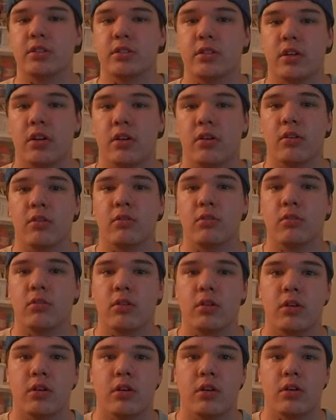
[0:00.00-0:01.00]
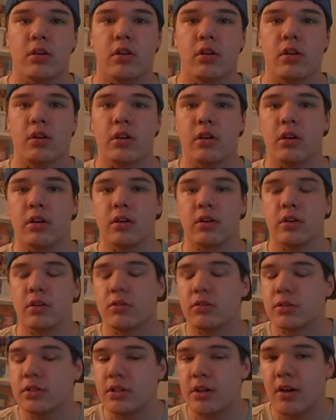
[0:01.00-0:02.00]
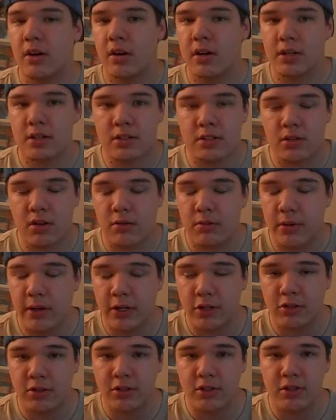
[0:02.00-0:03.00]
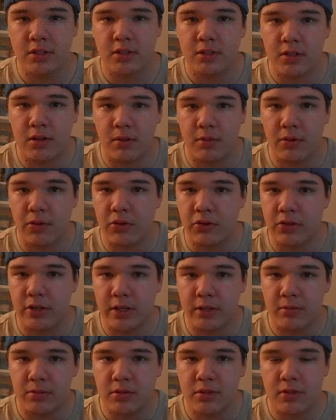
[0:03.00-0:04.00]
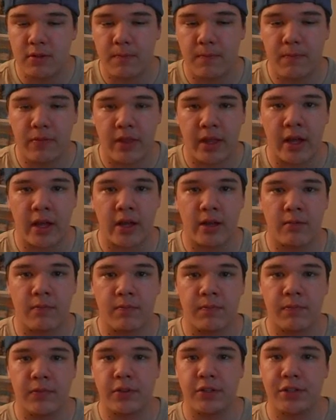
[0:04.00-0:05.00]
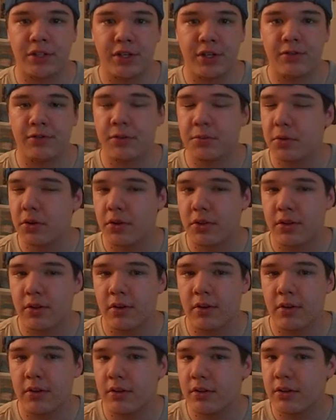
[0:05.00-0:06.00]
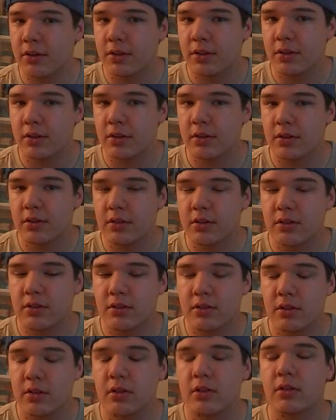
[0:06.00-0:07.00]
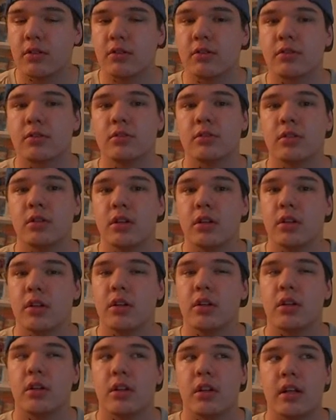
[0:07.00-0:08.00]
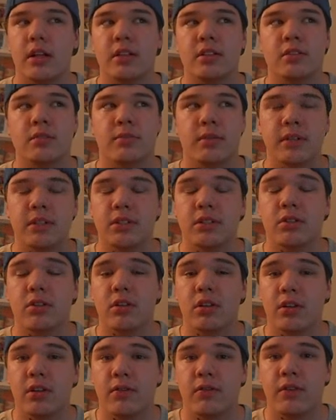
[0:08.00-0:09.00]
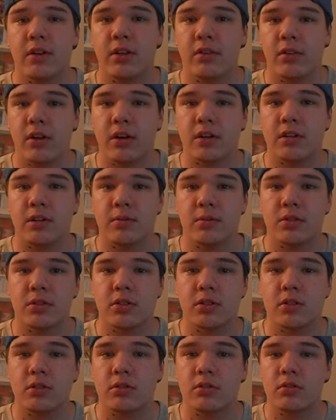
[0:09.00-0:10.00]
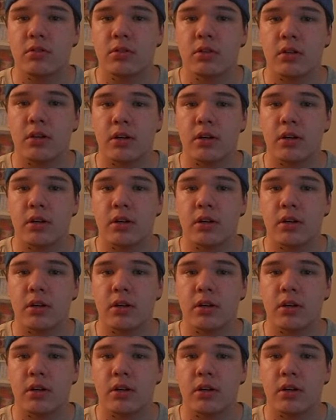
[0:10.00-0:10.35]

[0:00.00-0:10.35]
So, go Seahawks, go Patriots, go both teams. I'm cheering for both of y'all. So, that's basically vlog number 2.